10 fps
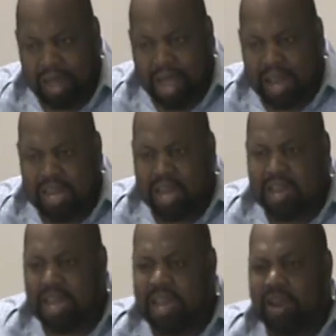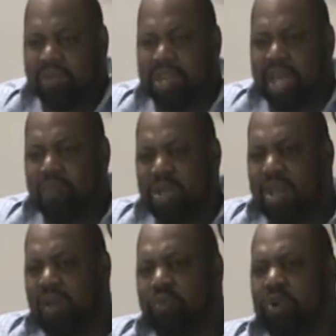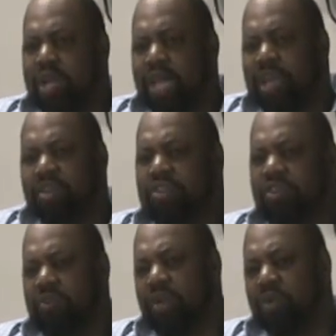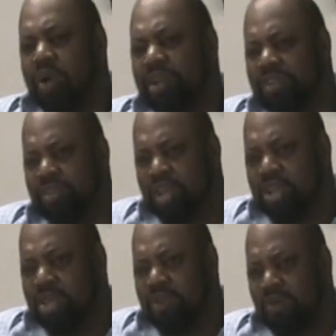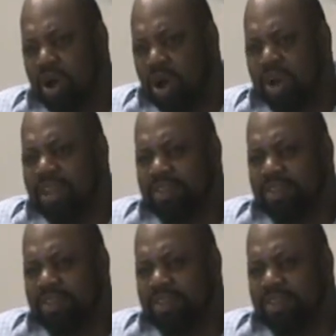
And, and then not only that, when you have a relationship in Christ is in your heart,